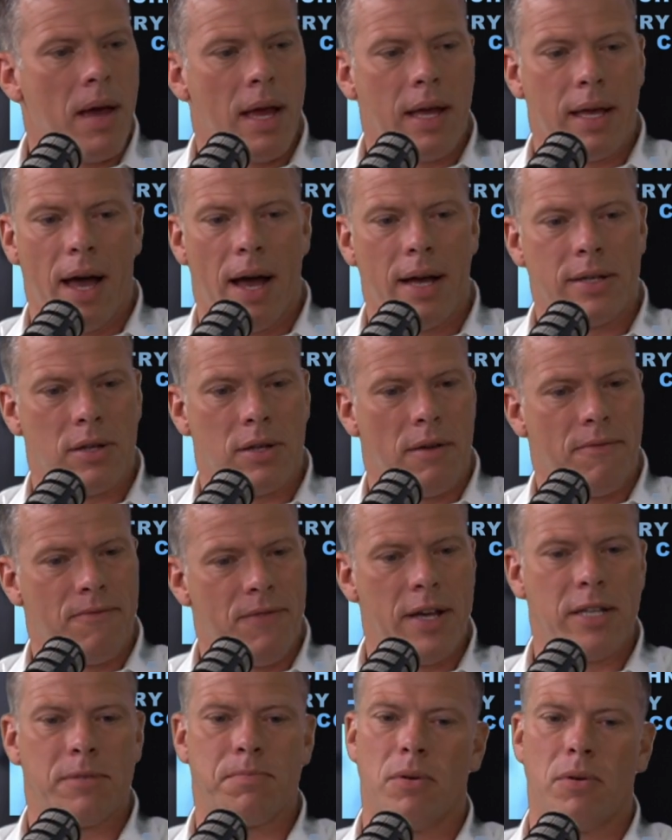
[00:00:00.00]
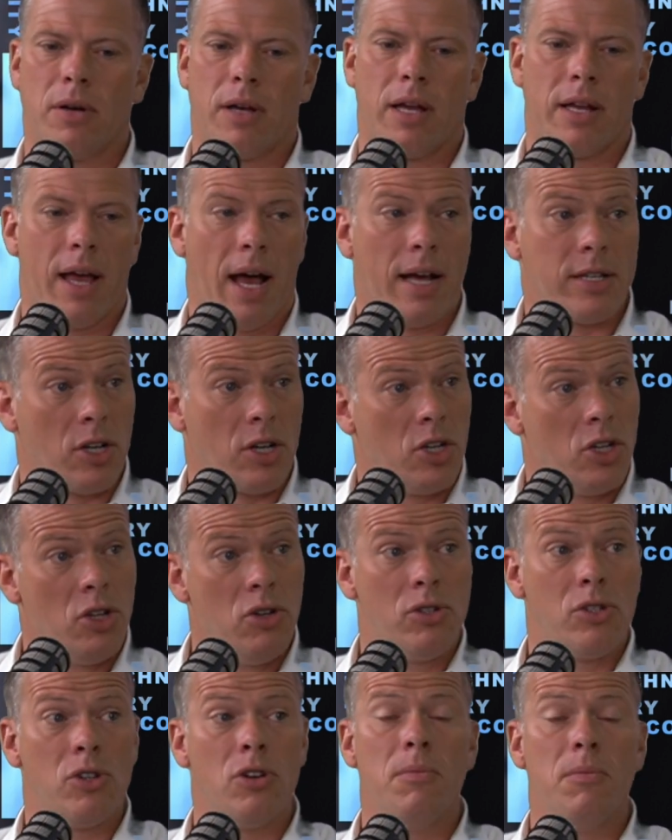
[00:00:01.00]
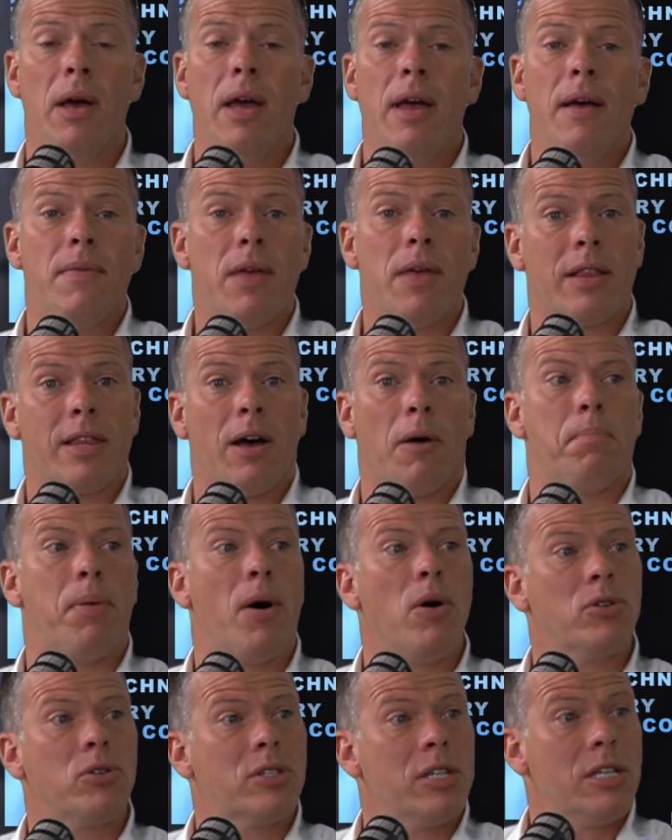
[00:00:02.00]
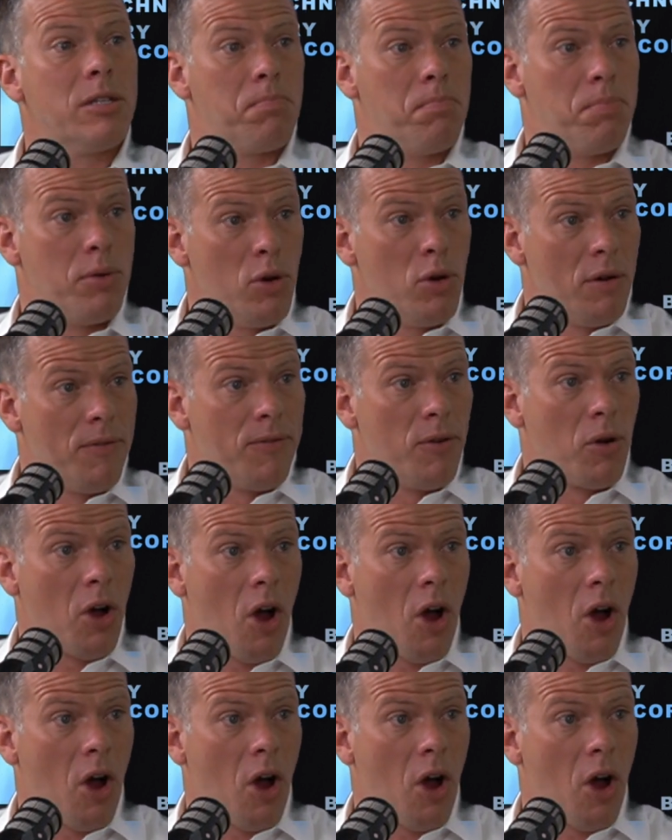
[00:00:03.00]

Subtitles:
and guys on Facebook and guys on YouTube that they'll post these beautiful